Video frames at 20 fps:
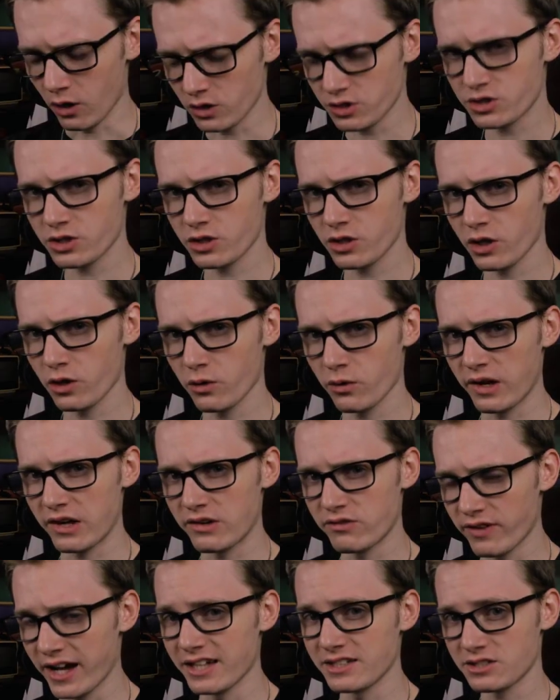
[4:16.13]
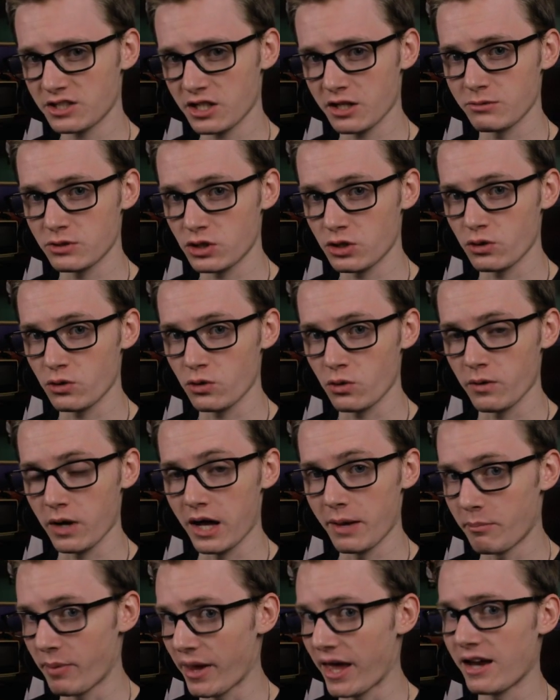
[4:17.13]
Oshino advised him to
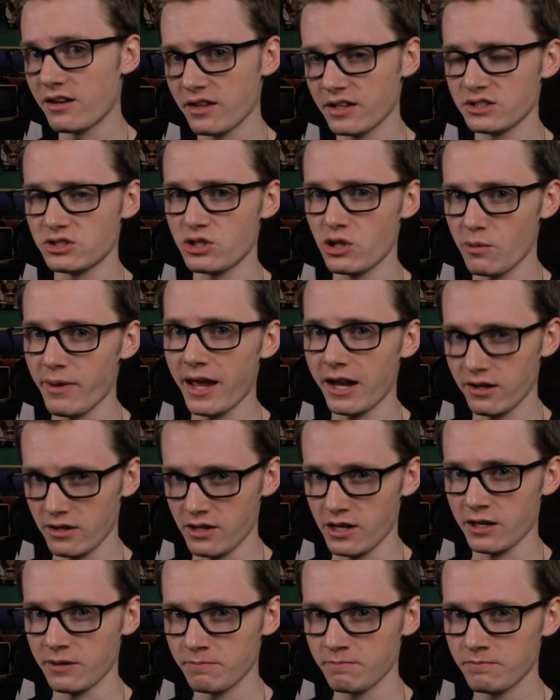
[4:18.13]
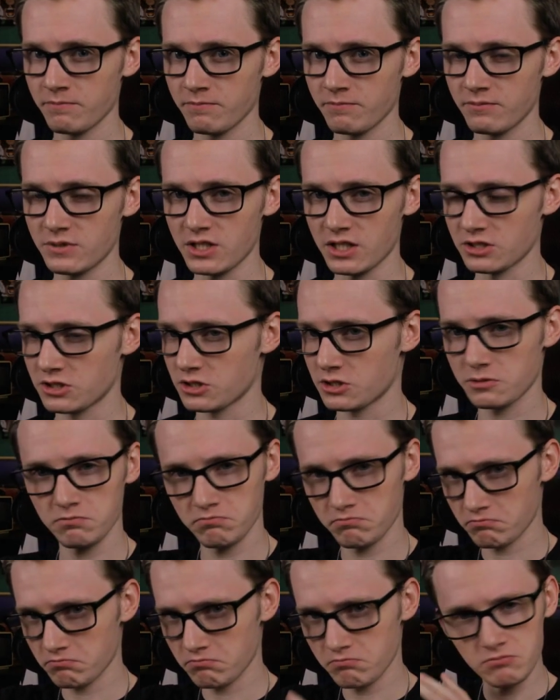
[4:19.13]
abandon his humanity. Just
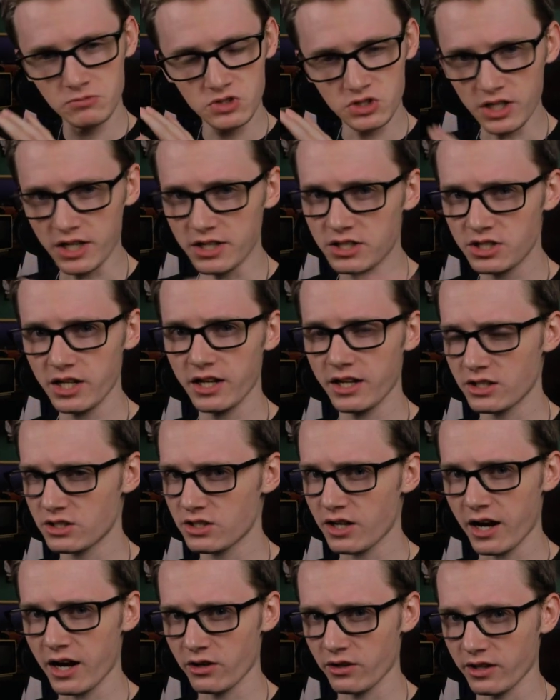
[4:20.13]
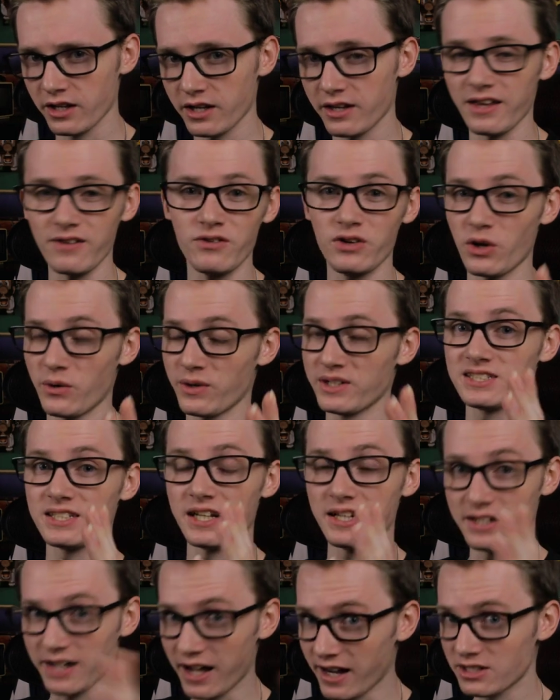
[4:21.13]
ditch it entirely, even though he
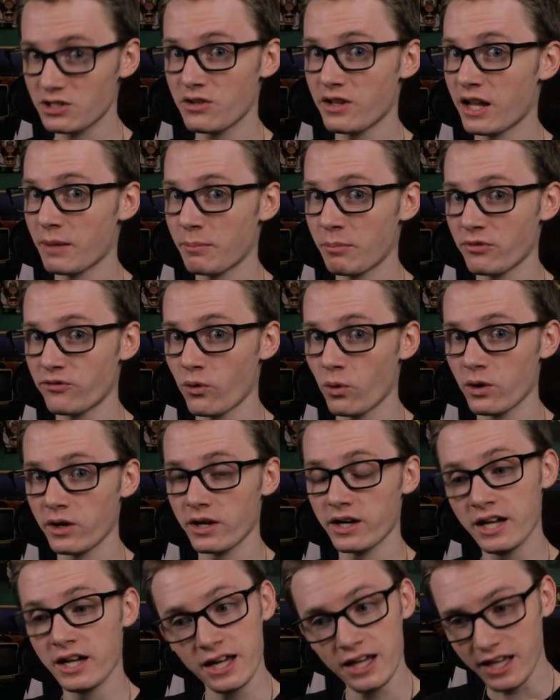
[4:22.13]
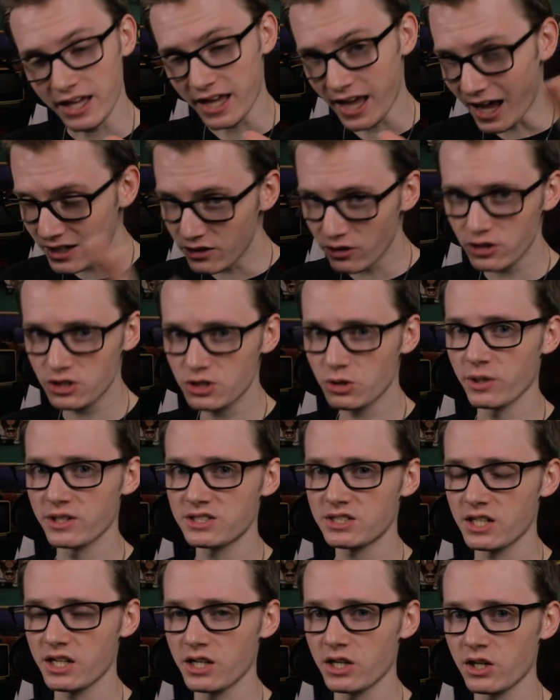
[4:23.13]
said not to do that before. He had no
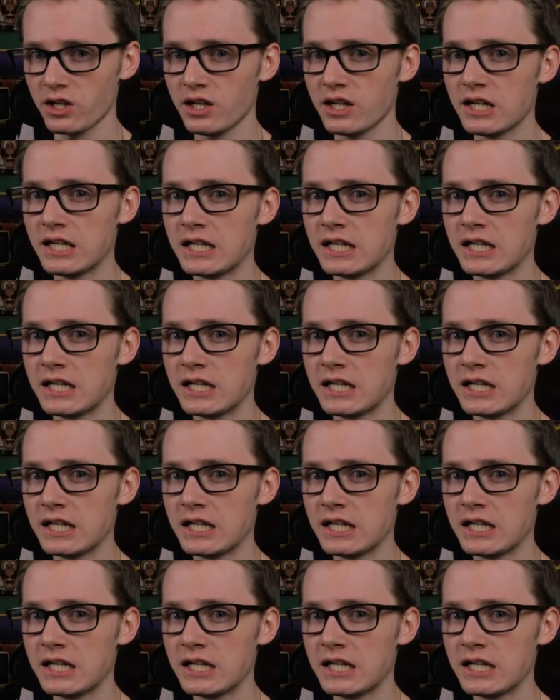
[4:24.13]
choice here.